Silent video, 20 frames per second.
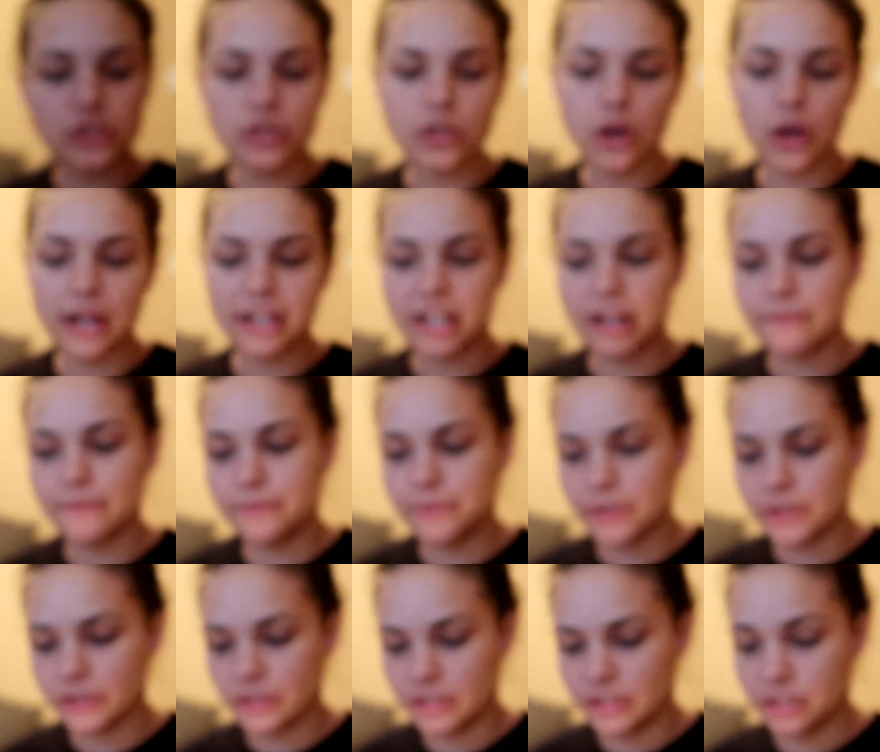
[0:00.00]
So I
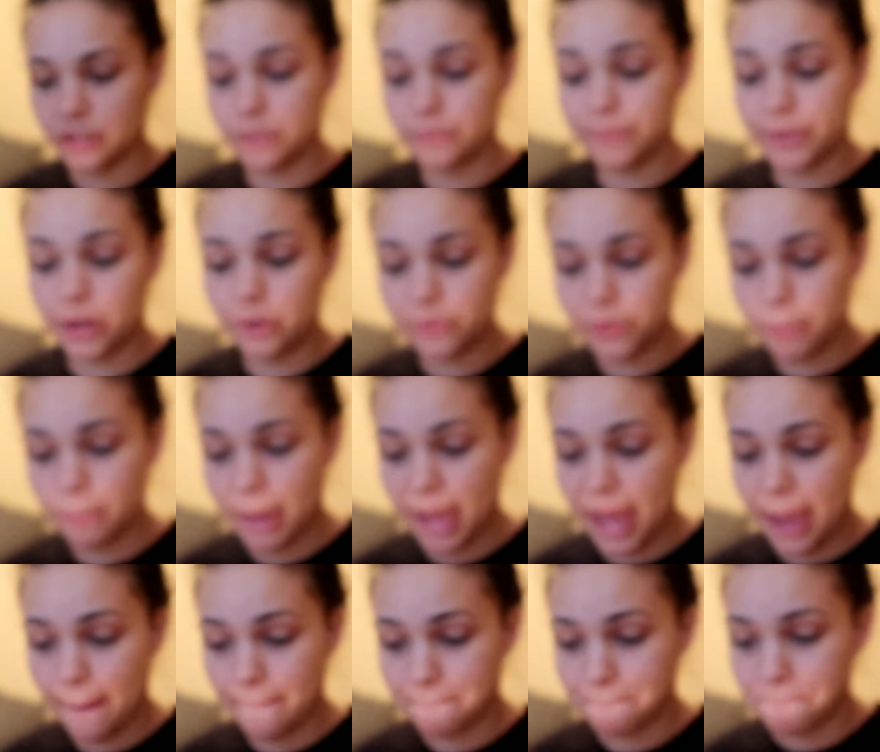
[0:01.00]
got the velvet
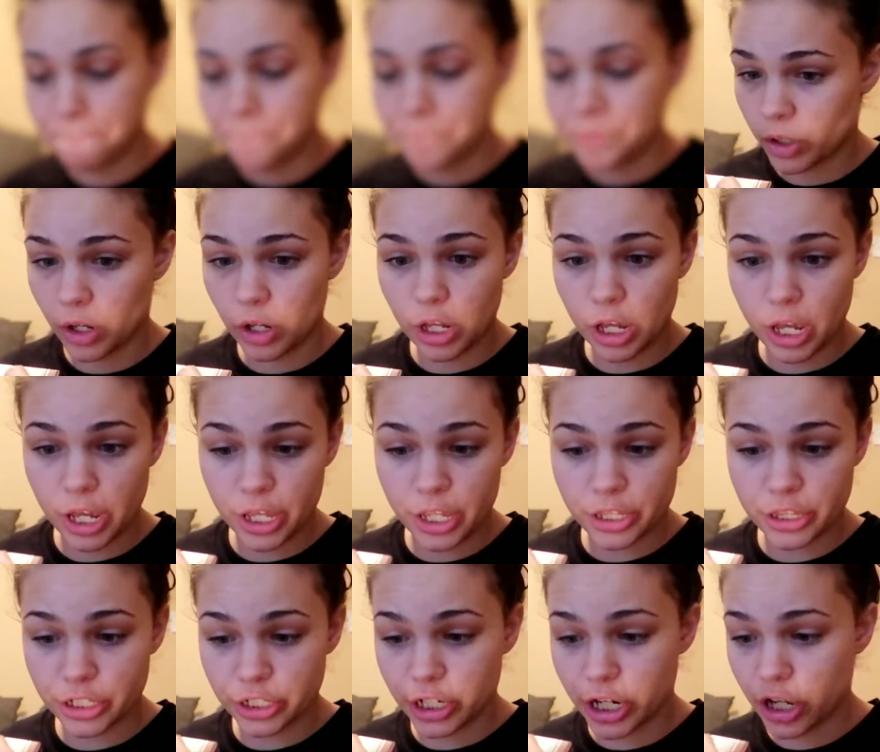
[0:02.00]
matte
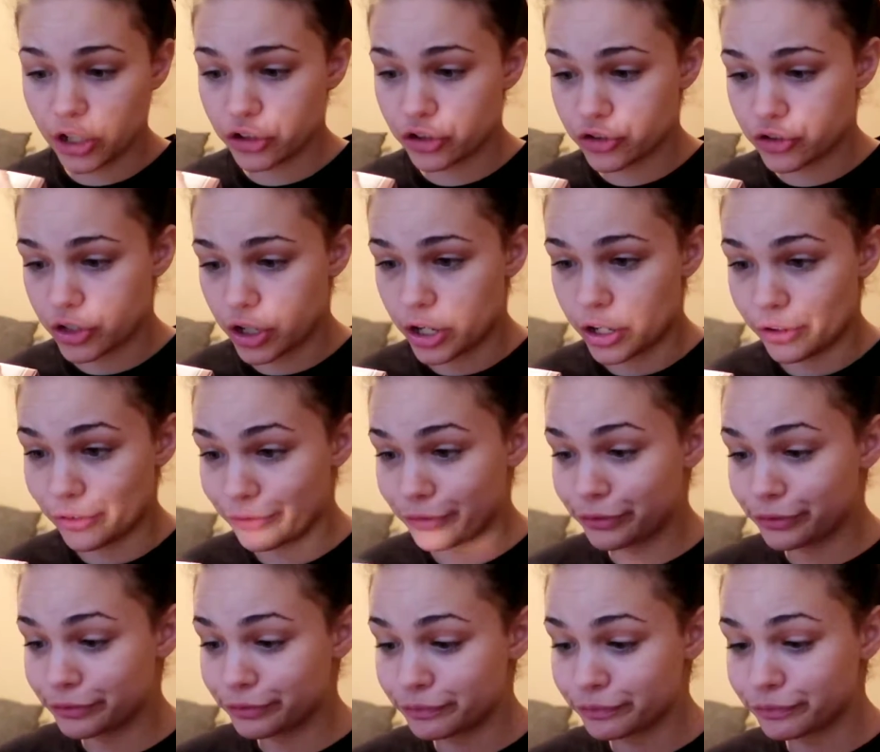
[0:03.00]
and the colors
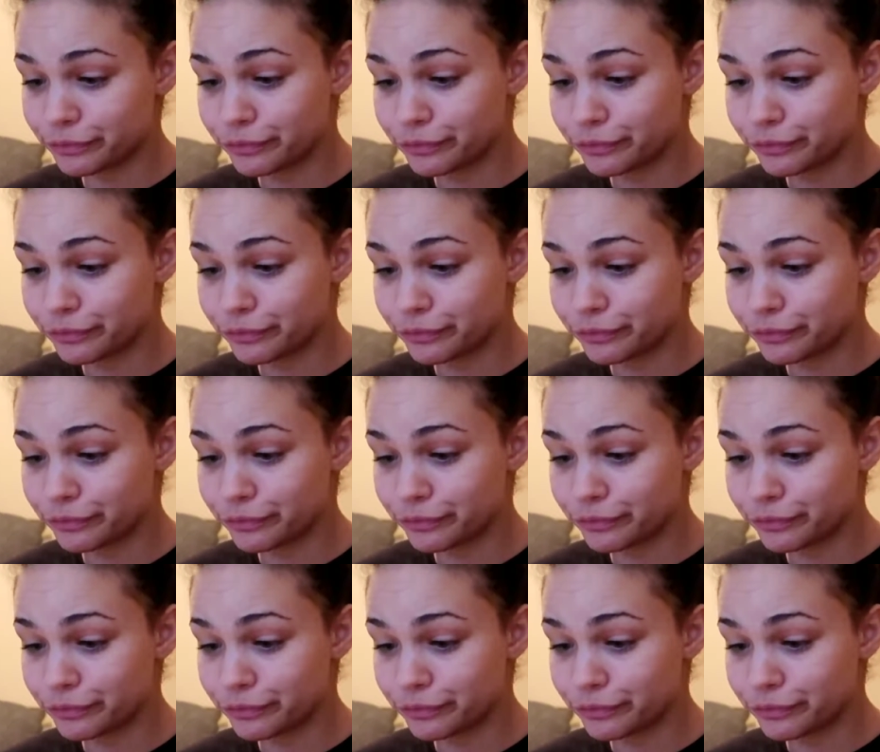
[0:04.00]
of